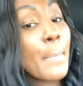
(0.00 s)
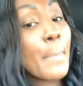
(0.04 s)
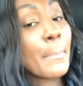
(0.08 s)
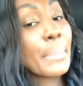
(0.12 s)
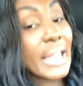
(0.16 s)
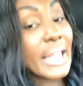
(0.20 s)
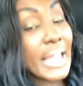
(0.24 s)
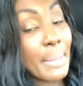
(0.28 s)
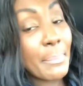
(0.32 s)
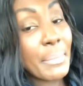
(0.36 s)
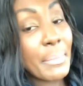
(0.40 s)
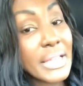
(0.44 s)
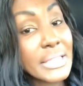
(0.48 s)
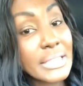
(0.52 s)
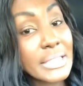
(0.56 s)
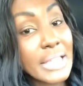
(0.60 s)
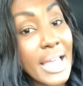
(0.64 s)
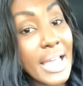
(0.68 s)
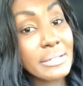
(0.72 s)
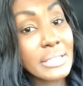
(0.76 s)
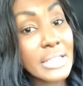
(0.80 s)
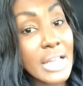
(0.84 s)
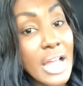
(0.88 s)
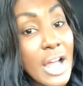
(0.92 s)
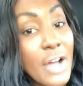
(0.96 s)
plant-based
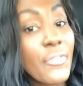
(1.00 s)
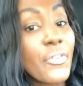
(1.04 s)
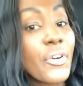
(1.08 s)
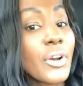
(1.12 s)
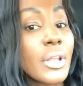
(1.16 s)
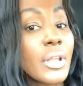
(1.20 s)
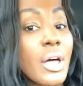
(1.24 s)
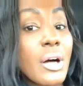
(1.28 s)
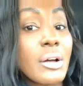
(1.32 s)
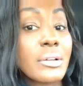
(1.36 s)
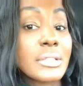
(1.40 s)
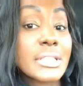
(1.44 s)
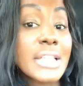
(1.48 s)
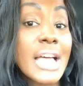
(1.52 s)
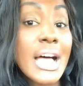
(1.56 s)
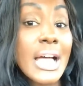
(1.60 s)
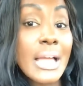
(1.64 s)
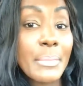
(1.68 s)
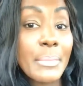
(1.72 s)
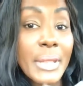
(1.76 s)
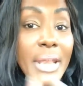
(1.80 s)
lifestyle for a long time and